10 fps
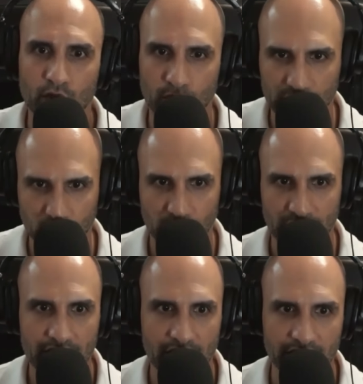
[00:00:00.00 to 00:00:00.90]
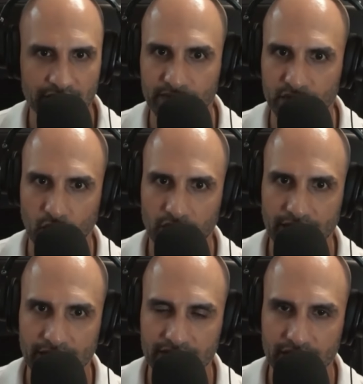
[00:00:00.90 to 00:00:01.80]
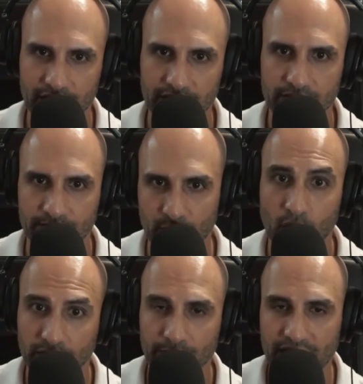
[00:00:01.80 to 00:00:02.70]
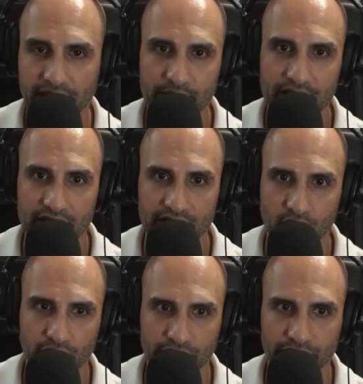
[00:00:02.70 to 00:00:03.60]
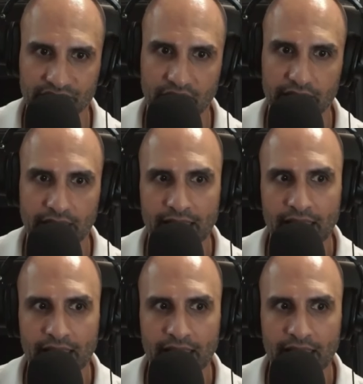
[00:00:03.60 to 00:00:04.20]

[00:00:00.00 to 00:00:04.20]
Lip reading: which we kind of absorbed as kids, mainly me as an older son.